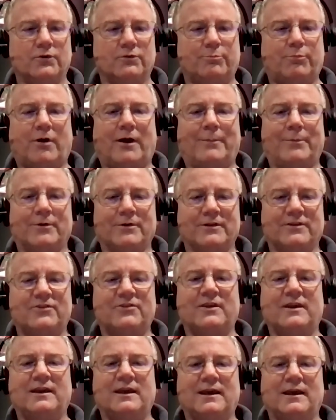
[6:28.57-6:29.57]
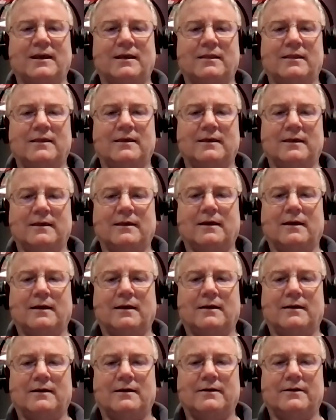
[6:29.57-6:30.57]
who is properly seeking
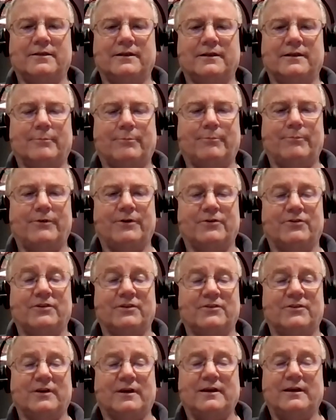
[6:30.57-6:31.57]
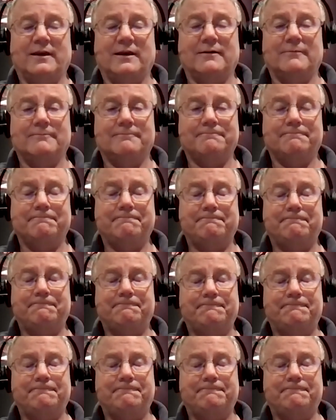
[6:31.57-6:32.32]
the uh, their, their C C I E.